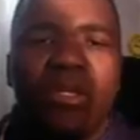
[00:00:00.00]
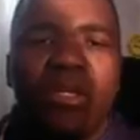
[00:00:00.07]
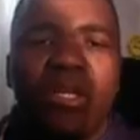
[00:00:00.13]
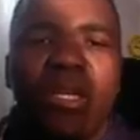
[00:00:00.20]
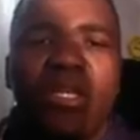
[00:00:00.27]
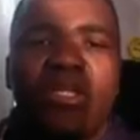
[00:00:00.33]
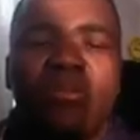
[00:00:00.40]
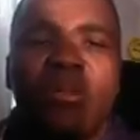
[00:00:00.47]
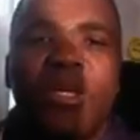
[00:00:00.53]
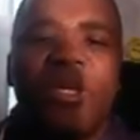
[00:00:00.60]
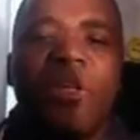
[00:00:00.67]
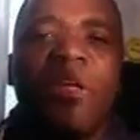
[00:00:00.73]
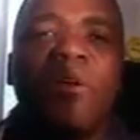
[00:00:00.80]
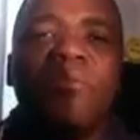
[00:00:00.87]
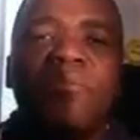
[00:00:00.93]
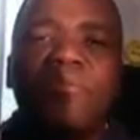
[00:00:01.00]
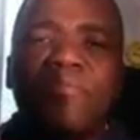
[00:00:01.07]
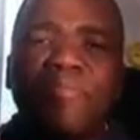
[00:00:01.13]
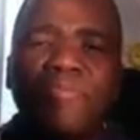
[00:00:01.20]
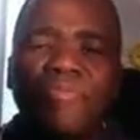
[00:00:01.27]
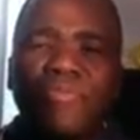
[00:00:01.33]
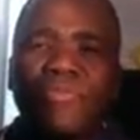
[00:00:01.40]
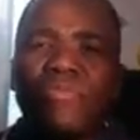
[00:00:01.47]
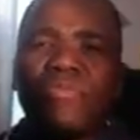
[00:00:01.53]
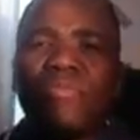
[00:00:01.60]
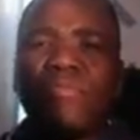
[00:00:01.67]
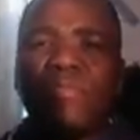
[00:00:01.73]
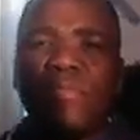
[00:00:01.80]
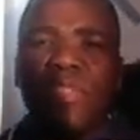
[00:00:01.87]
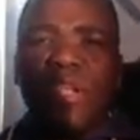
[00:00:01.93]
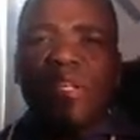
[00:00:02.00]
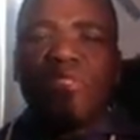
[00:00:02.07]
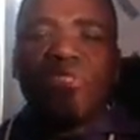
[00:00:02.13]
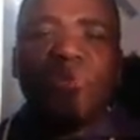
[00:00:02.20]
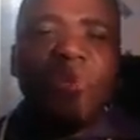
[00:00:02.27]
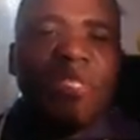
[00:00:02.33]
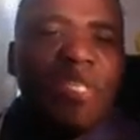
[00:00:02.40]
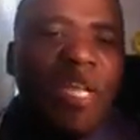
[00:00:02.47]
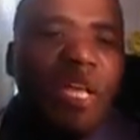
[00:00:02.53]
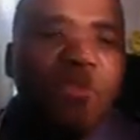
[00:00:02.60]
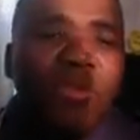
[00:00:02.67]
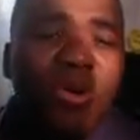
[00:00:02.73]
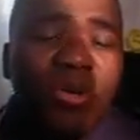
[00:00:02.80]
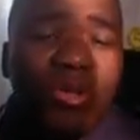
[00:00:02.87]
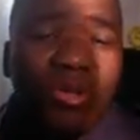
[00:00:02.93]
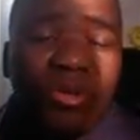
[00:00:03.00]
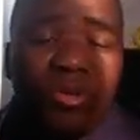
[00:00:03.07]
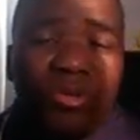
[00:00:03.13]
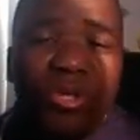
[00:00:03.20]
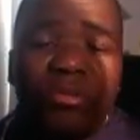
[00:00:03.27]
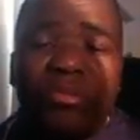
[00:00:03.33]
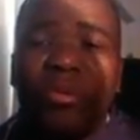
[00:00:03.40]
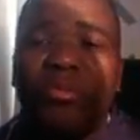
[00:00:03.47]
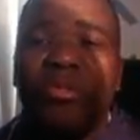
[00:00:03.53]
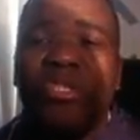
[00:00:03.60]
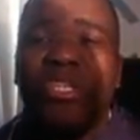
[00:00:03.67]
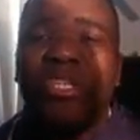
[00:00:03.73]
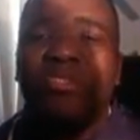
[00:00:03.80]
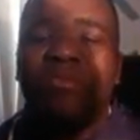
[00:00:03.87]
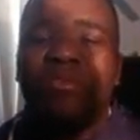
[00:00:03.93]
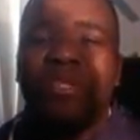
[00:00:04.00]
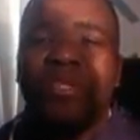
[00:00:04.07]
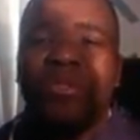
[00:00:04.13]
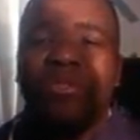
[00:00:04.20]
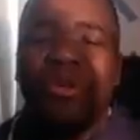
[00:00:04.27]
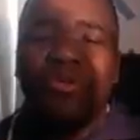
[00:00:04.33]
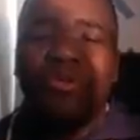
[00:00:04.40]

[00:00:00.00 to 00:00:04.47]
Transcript: Yeah, it's playing now. So basically, I've gone through the promotional video.